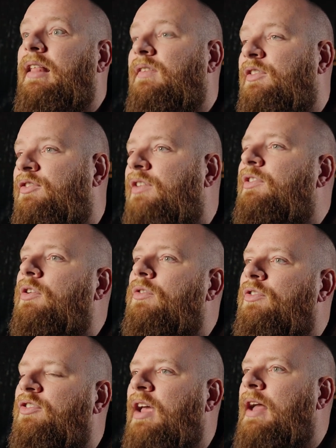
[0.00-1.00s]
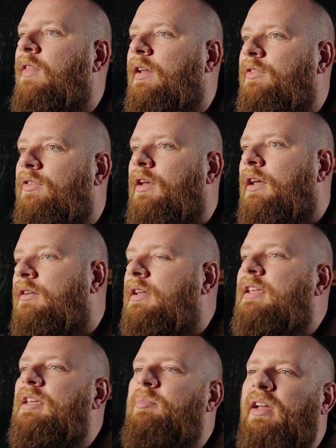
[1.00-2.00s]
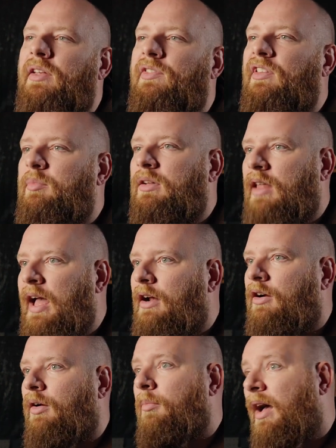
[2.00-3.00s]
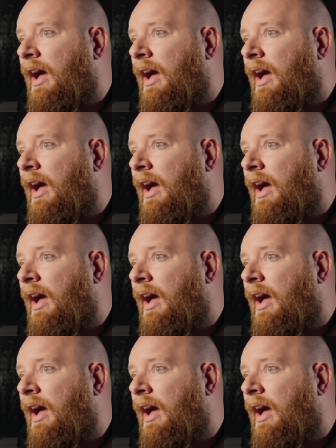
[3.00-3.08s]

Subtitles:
a logistical challenge to keeping a simulacrum